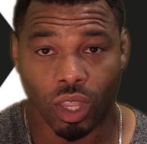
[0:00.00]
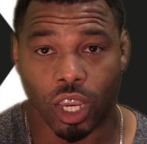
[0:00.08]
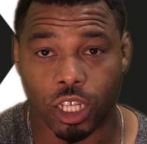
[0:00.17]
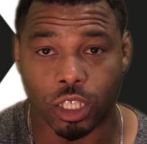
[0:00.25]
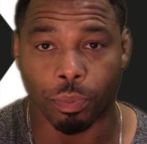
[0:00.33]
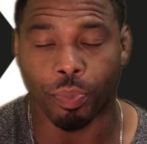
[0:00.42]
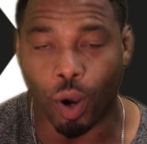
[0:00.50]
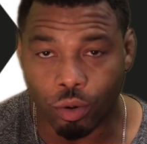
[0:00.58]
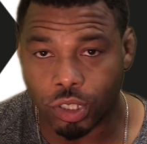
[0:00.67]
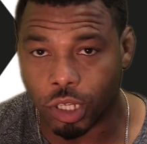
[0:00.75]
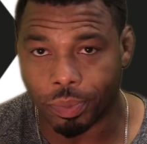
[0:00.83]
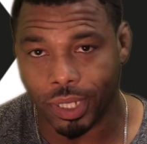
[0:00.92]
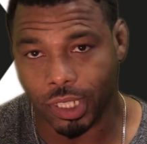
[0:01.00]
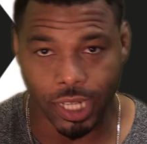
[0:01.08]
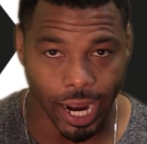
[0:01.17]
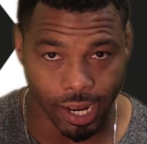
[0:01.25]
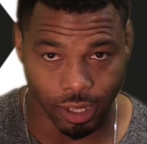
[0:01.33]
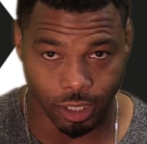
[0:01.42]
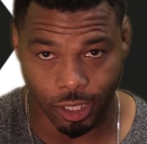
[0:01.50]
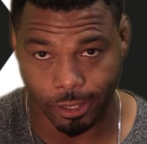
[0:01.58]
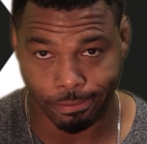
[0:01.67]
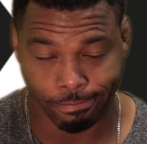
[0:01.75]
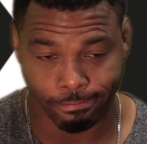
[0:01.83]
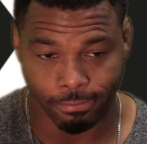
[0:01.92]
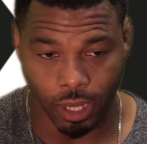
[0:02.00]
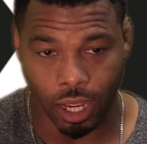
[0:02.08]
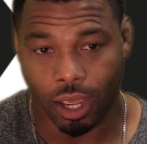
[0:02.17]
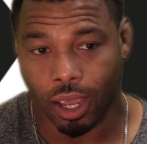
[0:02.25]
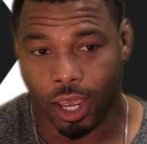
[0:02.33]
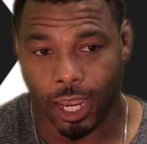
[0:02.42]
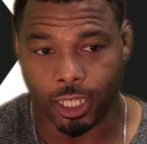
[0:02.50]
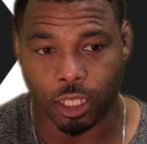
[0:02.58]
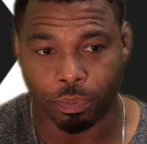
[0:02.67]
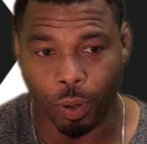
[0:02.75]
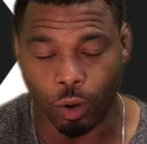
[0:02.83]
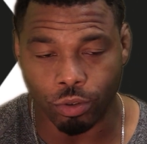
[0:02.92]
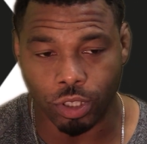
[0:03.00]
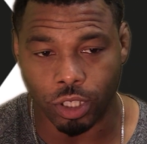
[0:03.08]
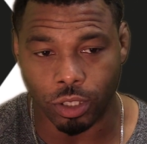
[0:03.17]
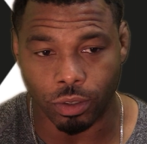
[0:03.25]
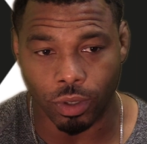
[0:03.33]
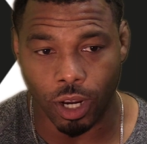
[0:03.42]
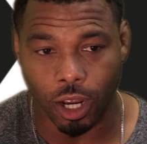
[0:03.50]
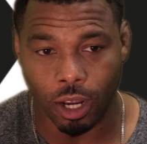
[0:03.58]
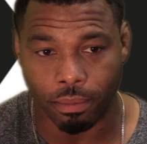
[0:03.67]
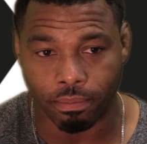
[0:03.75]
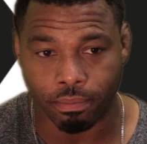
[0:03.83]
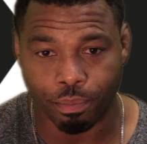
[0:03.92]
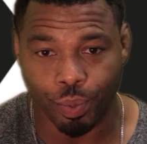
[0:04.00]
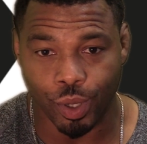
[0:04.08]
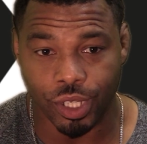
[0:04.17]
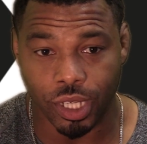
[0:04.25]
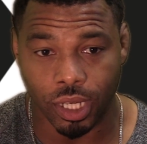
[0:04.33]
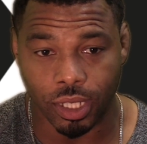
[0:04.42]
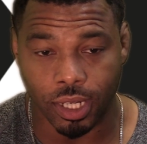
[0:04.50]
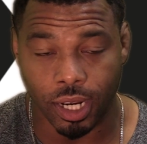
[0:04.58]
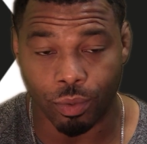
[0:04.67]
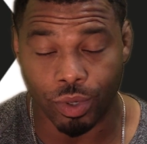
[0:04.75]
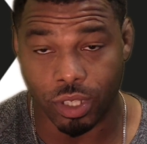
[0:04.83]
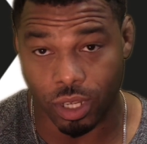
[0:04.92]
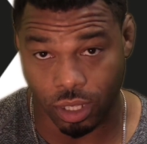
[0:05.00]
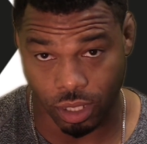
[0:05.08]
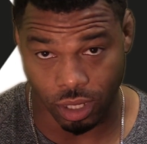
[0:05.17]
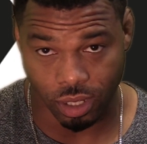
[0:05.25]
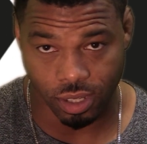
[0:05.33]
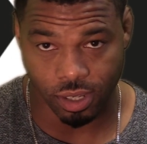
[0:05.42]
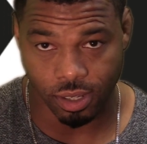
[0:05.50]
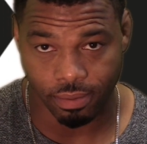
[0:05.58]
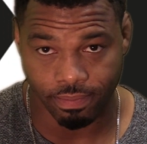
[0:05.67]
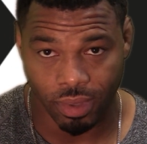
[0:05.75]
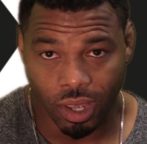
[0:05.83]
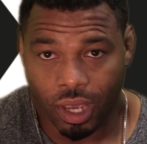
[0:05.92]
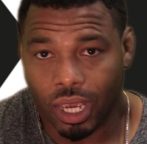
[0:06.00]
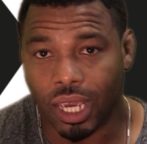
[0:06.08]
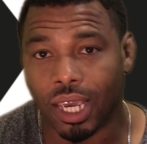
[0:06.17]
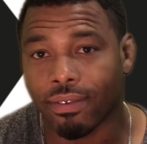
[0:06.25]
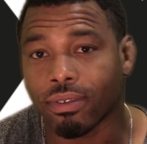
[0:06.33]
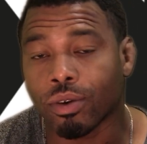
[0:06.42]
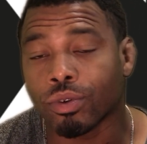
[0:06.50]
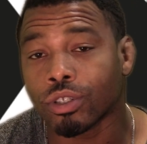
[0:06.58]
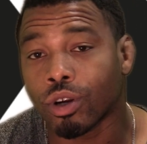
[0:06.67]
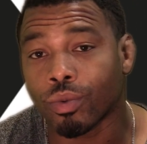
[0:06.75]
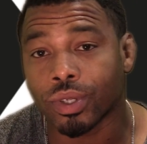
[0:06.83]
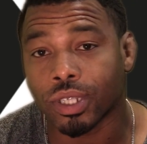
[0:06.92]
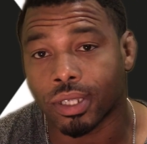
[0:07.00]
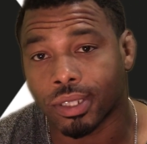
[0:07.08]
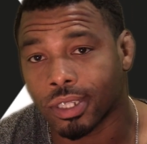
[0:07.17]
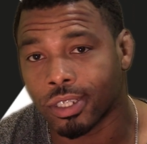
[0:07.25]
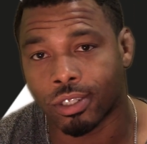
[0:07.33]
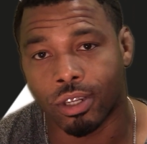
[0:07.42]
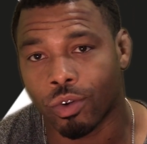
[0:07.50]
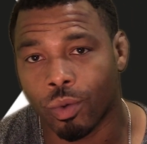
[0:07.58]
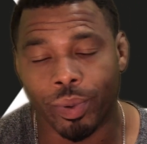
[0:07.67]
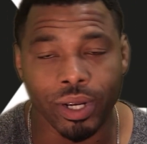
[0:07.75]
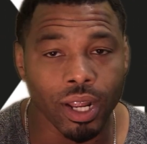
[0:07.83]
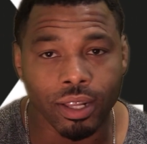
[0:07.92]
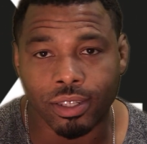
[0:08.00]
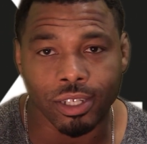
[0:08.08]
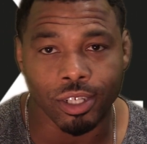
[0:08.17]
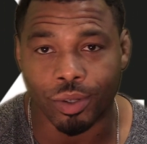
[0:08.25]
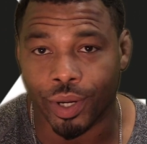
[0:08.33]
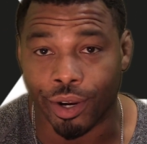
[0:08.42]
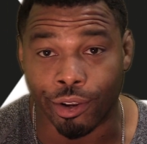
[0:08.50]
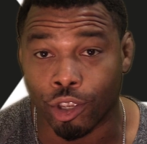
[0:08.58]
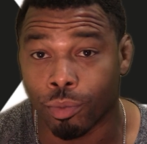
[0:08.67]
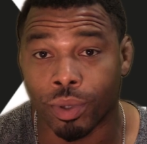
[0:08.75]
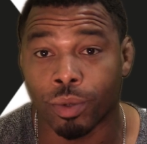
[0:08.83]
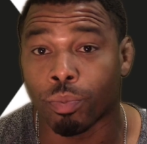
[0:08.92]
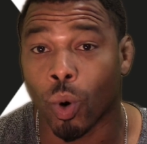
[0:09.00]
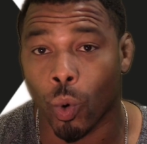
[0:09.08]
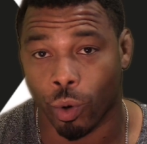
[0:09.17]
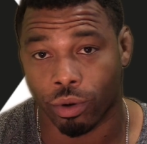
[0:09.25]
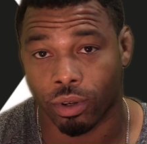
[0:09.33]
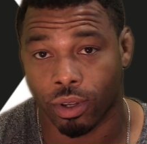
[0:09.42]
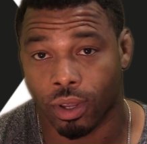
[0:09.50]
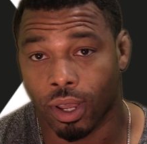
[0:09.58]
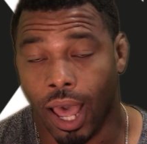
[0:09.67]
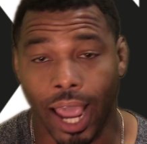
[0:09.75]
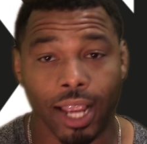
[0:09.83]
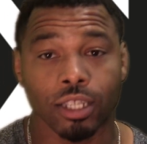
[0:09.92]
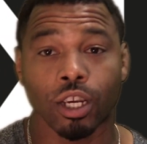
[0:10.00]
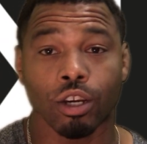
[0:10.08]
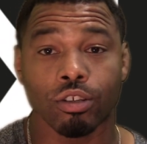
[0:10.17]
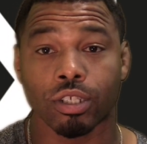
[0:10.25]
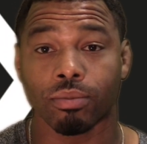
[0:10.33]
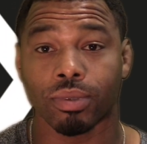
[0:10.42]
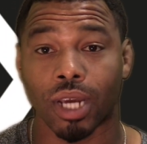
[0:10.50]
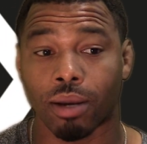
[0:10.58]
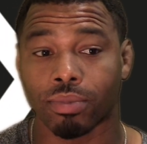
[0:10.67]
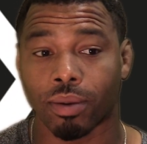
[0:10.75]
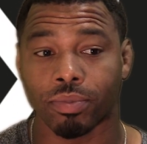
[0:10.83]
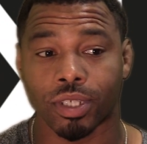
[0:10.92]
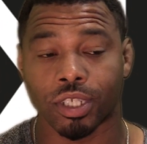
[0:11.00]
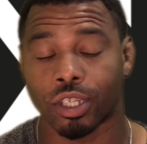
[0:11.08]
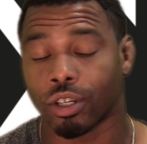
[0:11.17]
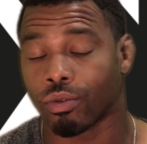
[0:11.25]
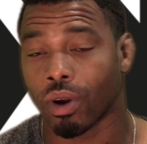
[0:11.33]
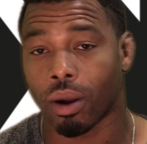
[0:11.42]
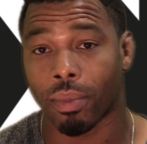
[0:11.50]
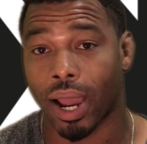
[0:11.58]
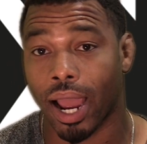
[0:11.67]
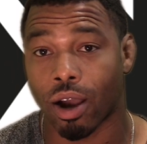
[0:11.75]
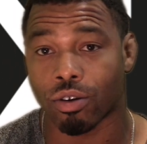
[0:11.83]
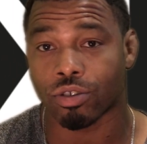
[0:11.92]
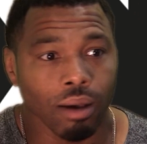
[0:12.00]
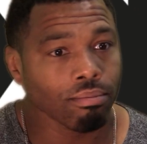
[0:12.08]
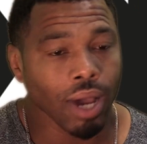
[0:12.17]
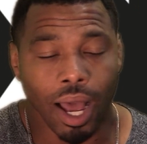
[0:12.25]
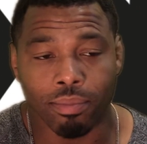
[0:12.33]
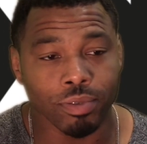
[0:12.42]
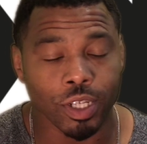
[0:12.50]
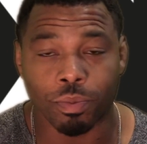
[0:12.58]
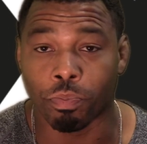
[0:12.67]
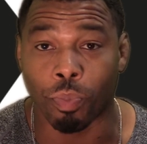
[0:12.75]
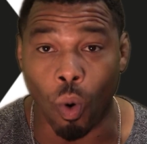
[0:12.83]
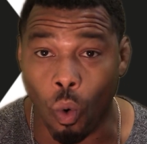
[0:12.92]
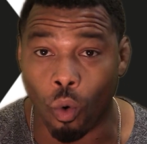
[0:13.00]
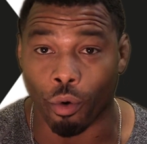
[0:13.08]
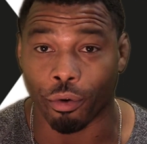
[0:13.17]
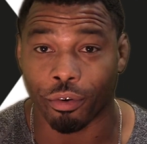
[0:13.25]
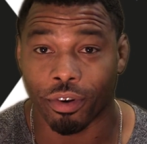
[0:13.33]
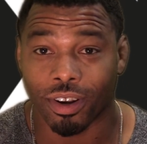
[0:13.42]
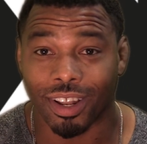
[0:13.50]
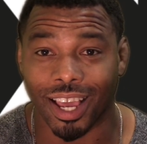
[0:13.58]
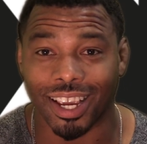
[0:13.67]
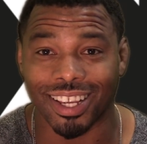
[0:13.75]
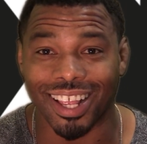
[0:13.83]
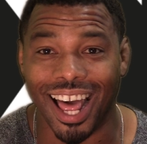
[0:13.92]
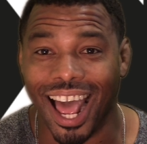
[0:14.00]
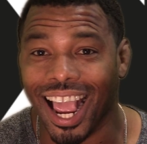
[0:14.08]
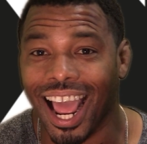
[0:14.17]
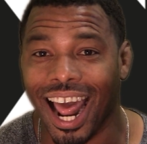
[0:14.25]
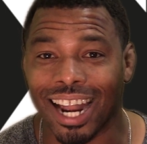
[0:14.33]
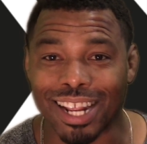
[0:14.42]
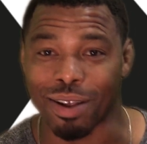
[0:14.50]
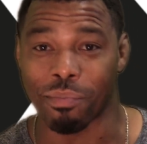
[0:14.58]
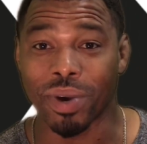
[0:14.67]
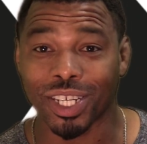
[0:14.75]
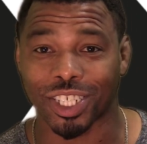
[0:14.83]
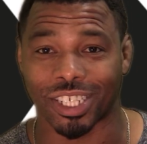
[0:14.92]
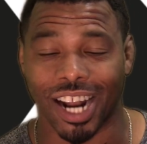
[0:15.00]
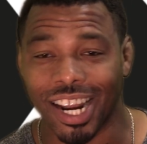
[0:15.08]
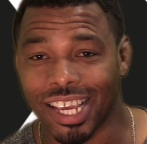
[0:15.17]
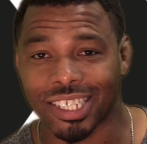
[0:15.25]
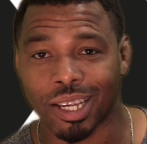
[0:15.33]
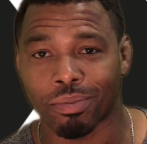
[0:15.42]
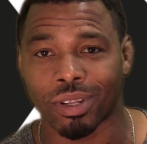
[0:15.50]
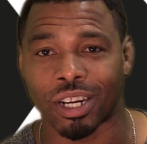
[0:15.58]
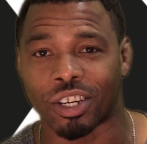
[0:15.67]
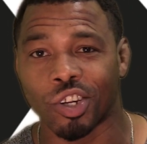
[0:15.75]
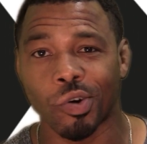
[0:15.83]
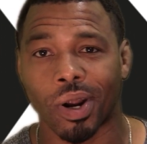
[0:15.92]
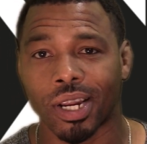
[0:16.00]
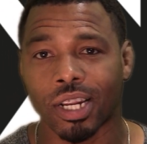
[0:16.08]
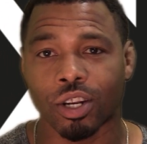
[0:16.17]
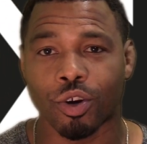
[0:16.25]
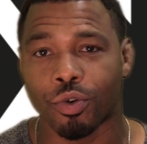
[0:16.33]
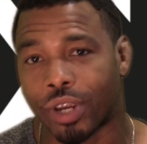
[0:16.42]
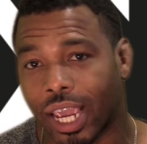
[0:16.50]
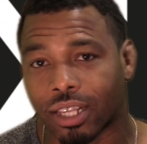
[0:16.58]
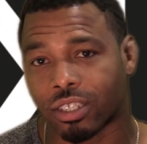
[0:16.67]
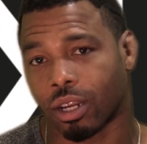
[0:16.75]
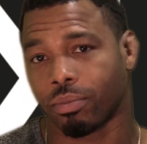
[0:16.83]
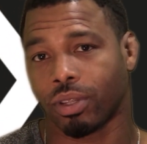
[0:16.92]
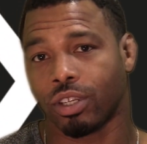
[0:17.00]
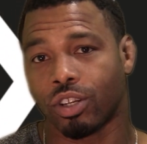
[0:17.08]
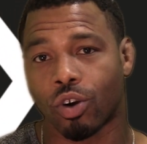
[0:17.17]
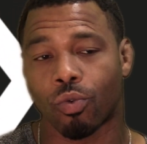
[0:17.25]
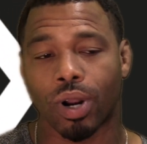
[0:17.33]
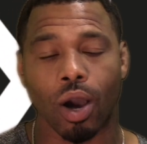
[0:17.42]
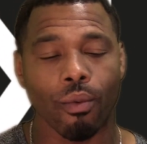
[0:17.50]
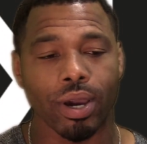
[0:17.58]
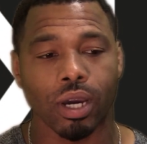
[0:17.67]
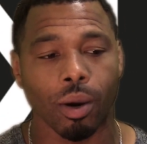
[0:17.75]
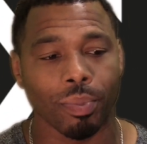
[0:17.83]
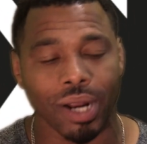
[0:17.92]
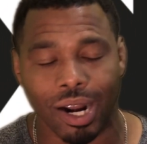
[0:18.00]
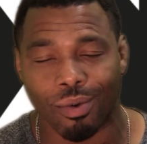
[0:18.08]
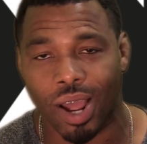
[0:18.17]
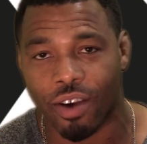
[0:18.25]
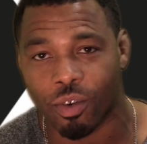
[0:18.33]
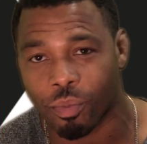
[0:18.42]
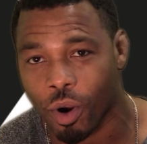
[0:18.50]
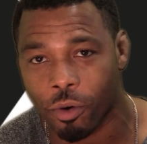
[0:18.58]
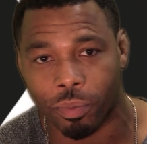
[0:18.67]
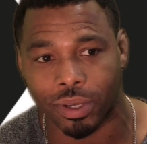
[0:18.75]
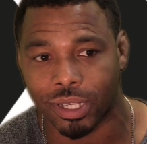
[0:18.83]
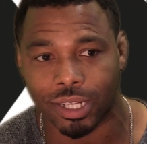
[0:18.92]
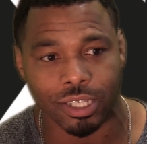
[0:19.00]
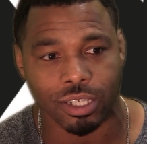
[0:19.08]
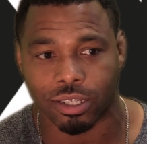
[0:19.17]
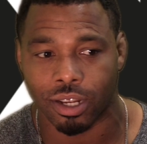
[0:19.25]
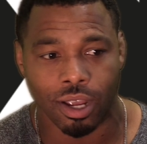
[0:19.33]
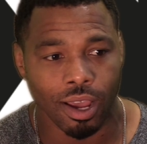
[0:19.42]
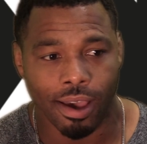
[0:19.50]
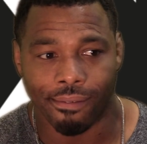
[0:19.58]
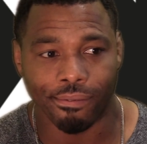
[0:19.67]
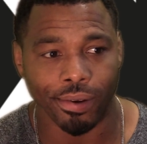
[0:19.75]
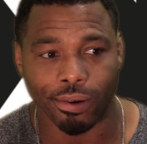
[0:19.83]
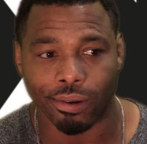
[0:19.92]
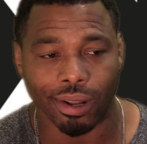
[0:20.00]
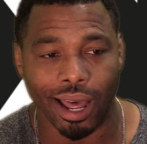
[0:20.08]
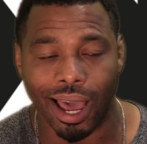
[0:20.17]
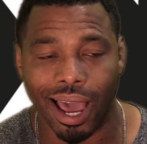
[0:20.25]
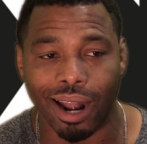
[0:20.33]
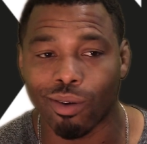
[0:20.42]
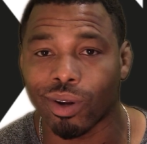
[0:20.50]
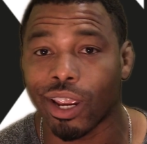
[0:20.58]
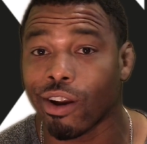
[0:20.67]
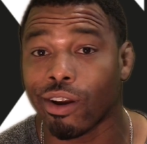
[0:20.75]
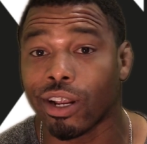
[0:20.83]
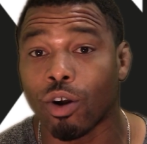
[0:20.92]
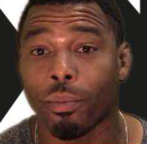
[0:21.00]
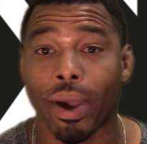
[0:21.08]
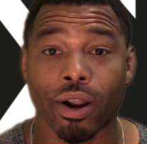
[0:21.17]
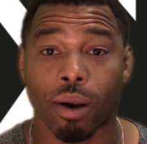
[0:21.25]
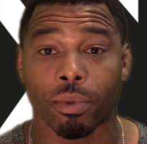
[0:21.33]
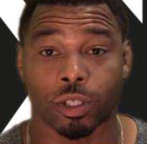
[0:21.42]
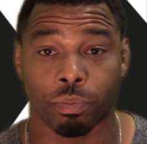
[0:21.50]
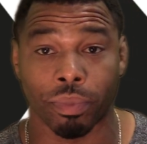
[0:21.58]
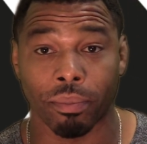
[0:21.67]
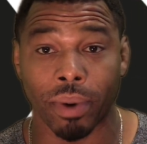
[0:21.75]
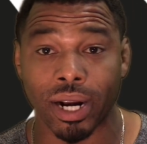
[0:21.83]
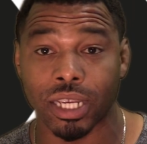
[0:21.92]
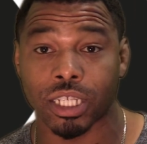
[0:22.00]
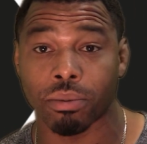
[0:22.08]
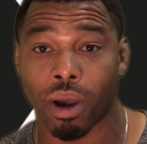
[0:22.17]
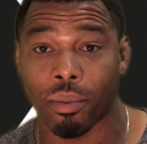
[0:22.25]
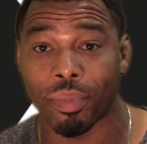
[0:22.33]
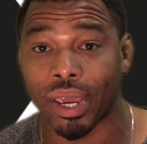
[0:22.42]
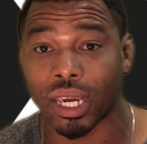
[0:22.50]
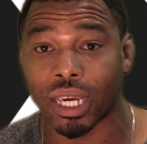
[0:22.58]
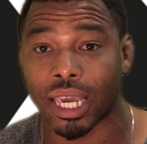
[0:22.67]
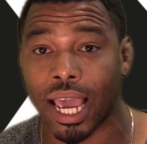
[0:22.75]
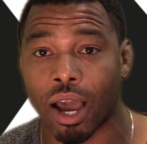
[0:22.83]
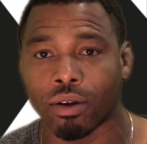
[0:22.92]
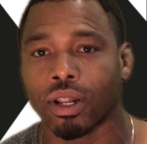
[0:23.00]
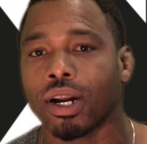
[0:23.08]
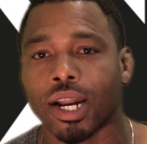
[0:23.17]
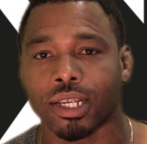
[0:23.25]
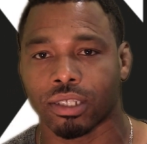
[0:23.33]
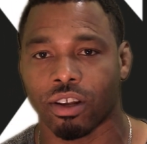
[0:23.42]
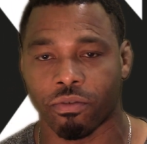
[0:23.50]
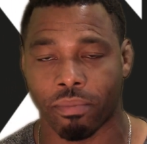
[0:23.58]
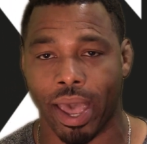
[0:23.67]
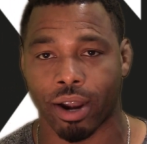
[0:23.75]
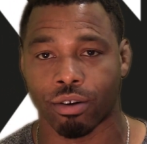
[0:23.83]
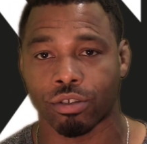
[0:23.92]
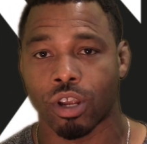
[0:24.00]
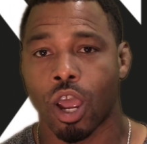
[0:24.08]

It's supposed to be challenging. It's supposed to um, present resistance if there was no resistance, there would be nothing to do here. You'd be bored. I can tell you sometimes I'm just sitting around my house. I'm just bored. Like, I, I need a mission. I need something to do. I need to create something. You know, when I wake up and I don't have a purpose, I just feel, I don't care. It don't matter how much money's in my bank account. None of that stuff matters.